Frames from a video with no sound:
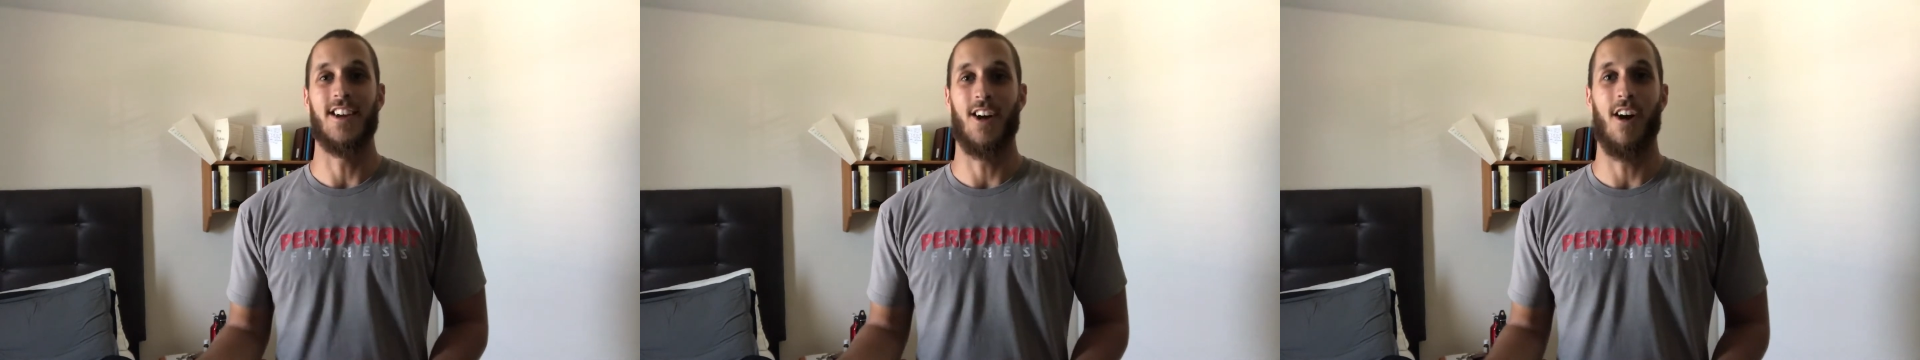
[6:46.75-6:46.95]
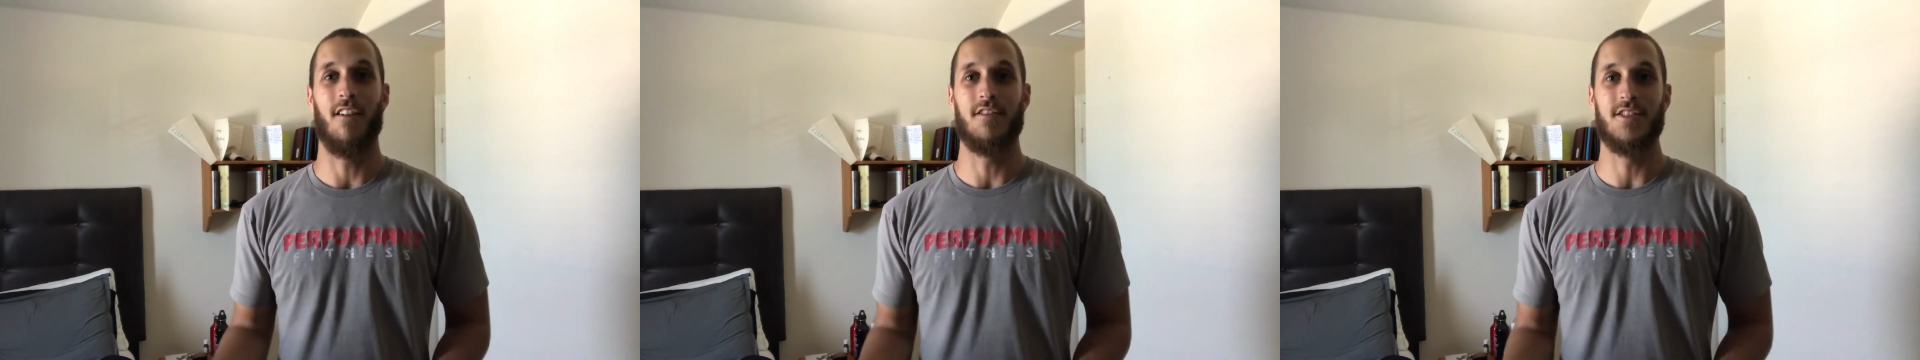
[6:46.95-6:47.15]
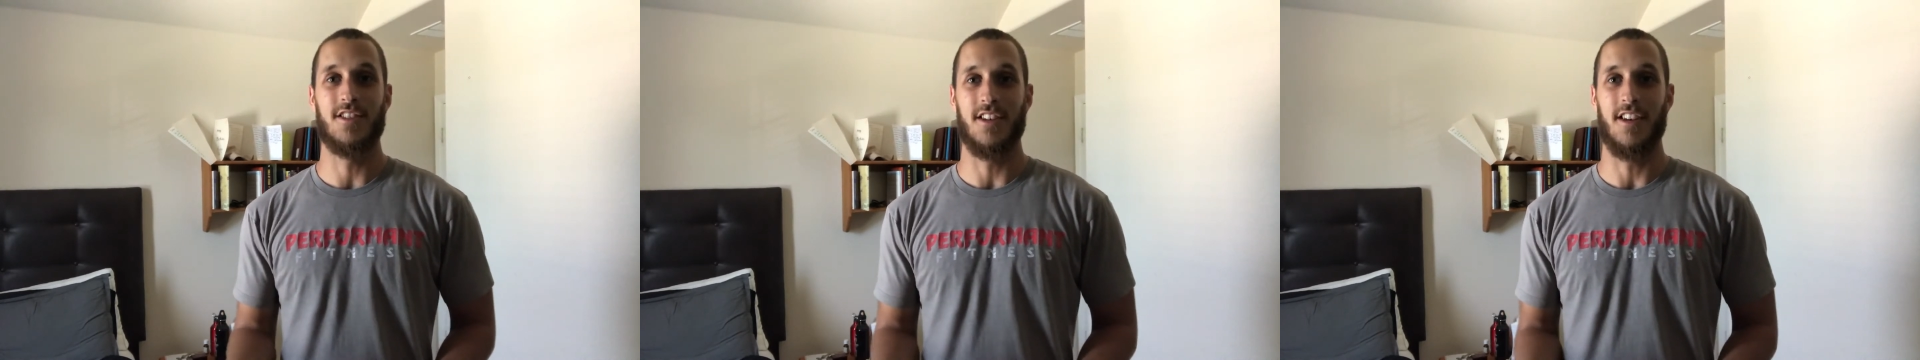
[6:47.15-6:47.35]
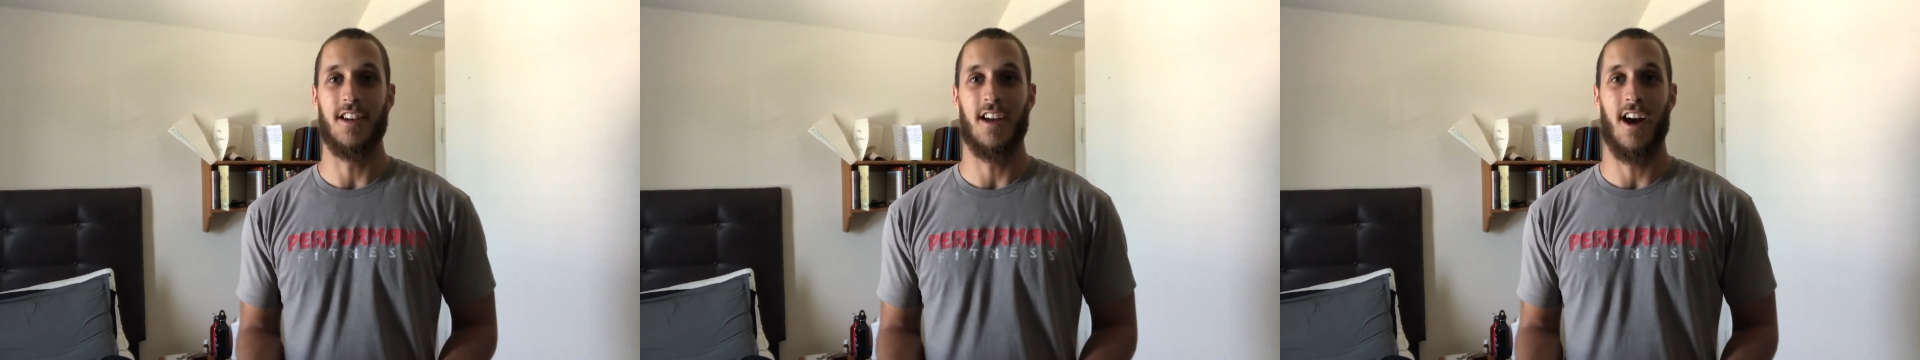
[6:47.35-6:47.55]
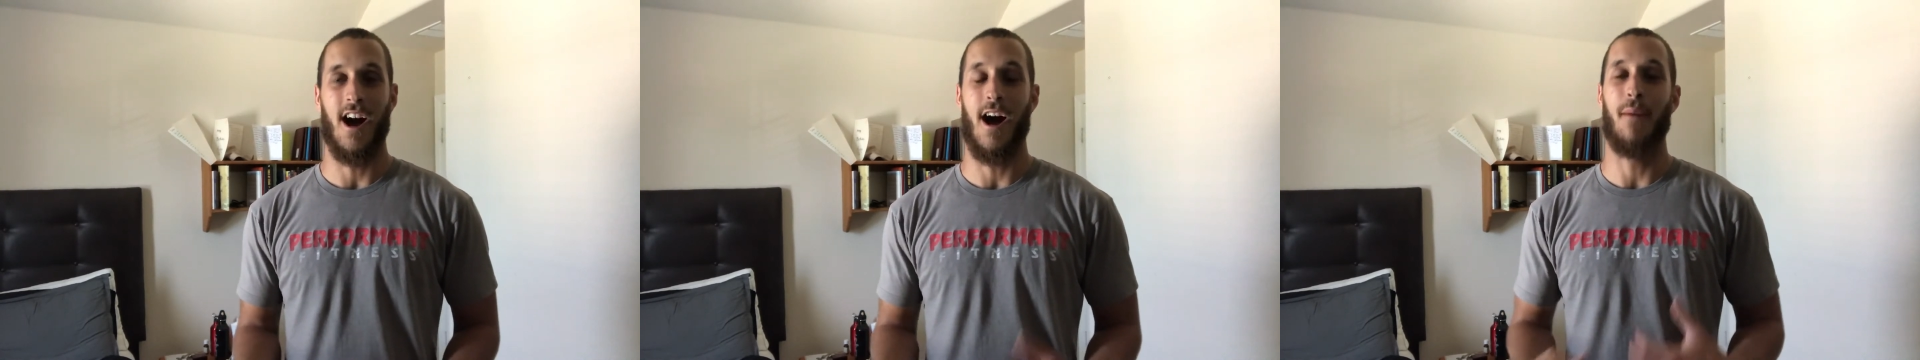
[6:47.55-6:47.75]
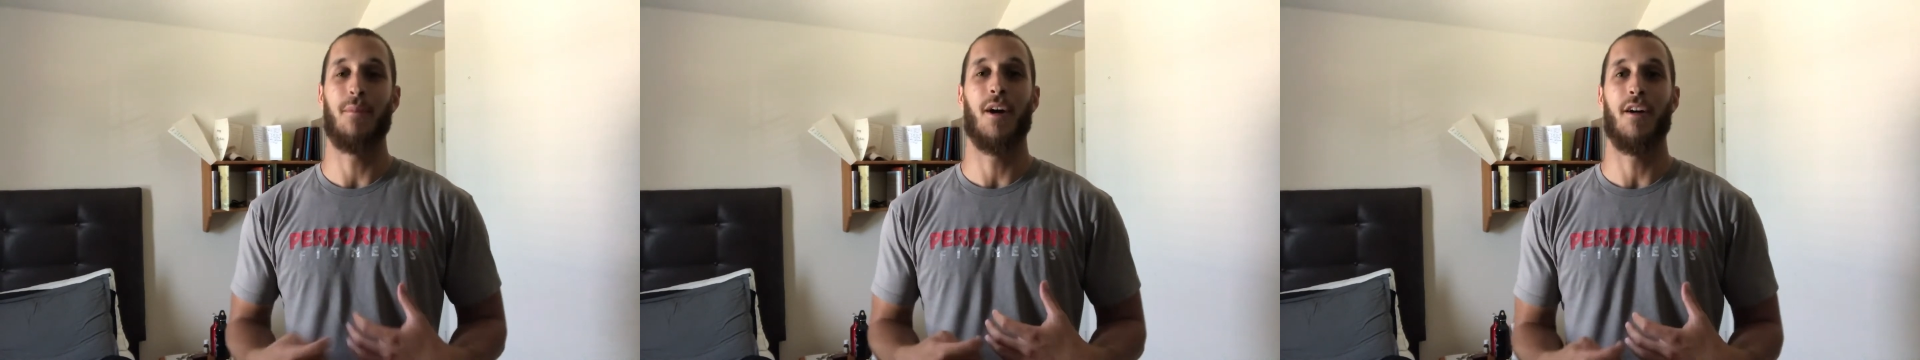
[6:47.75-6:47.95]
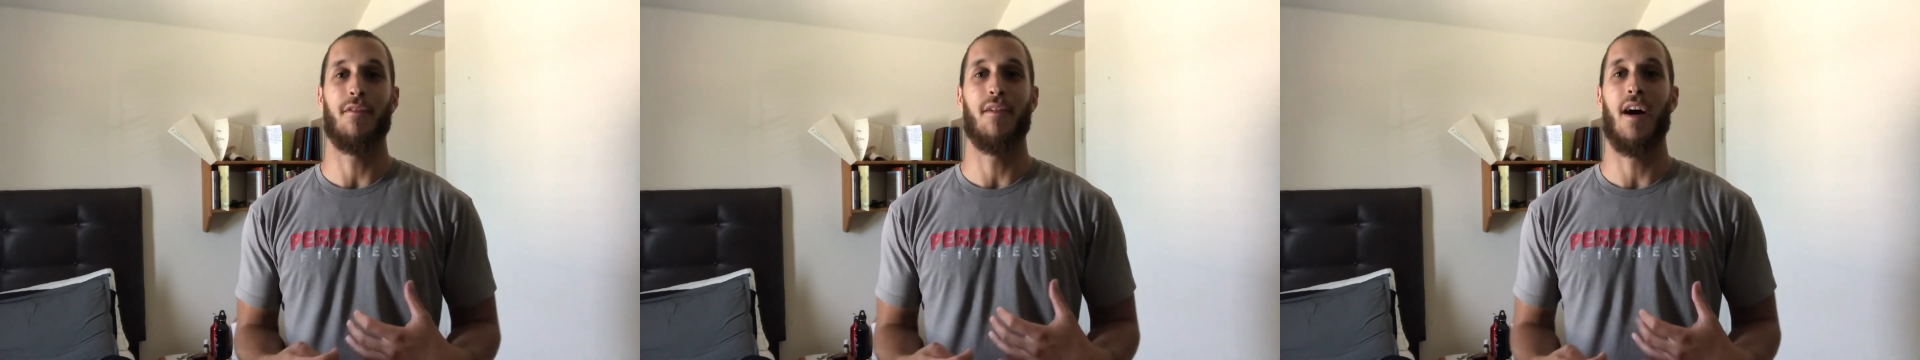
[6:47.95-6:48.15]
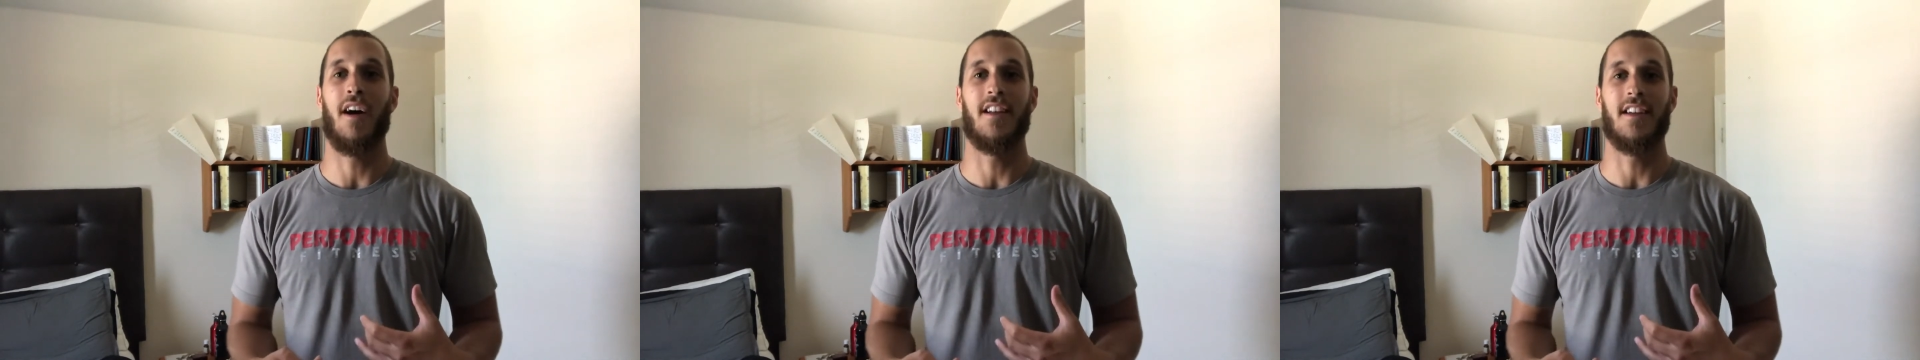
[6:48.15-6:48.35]
Obviously, I'm not
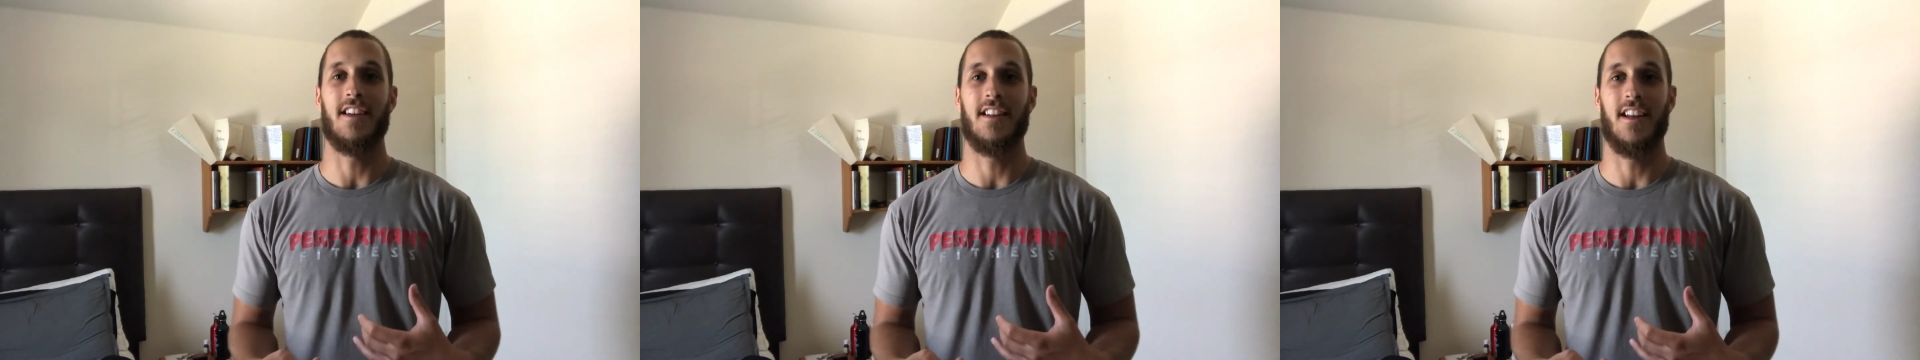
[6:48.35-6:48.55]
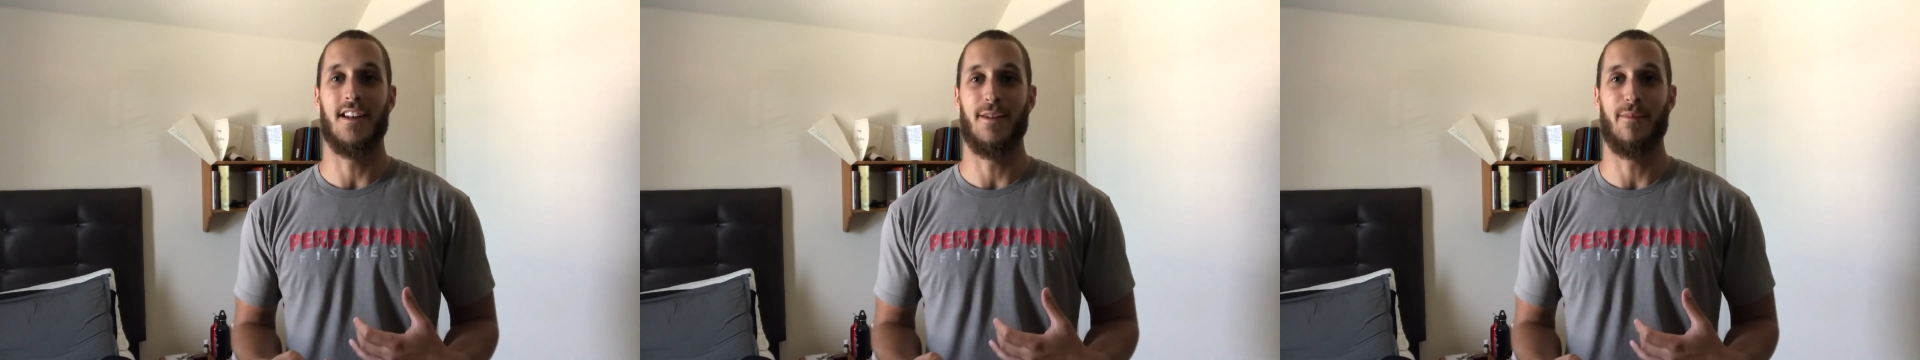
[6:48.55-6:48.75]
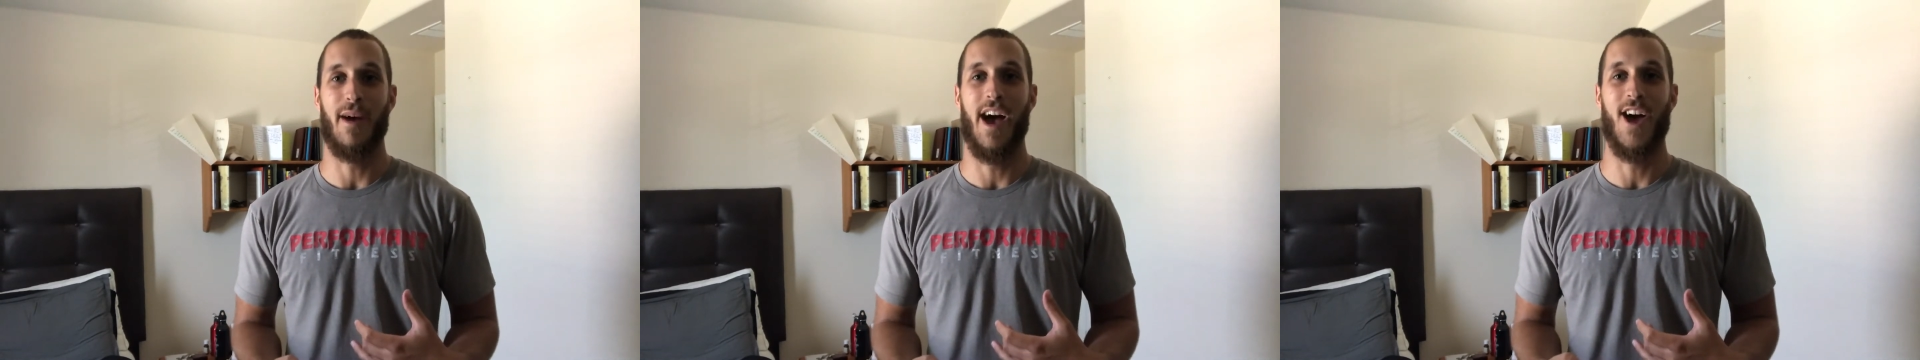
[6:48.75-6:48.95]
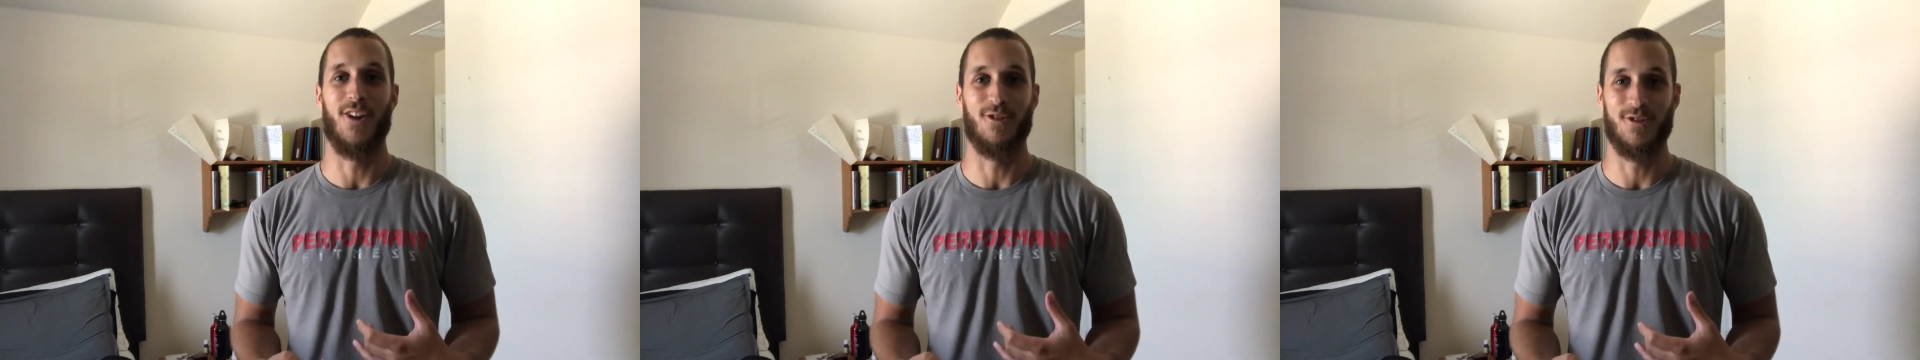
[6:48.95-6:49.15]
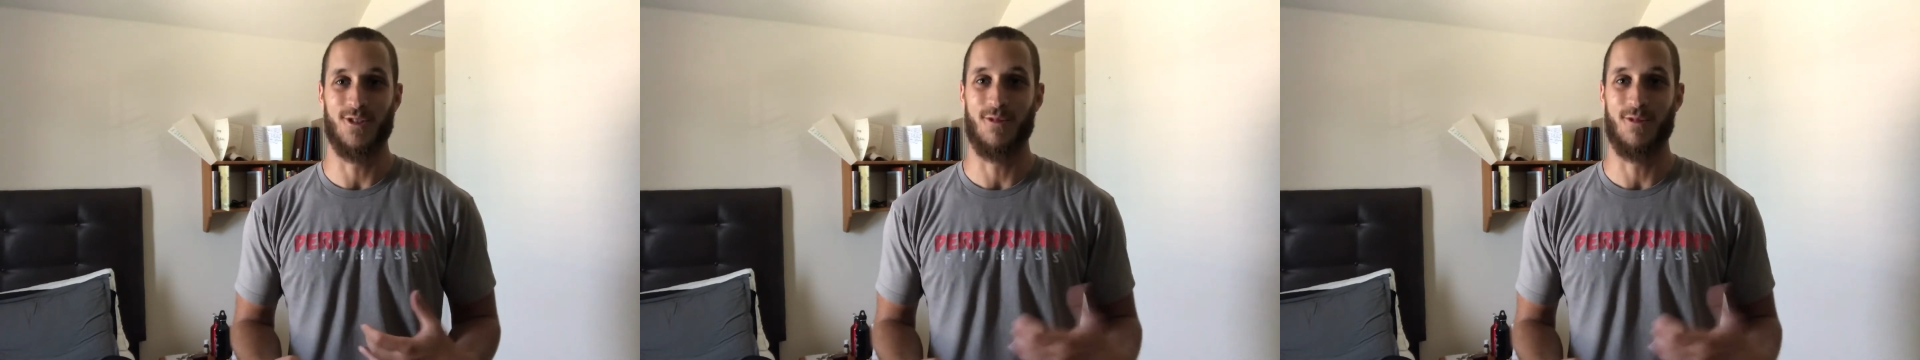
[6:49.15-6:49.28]
fighting in any battles,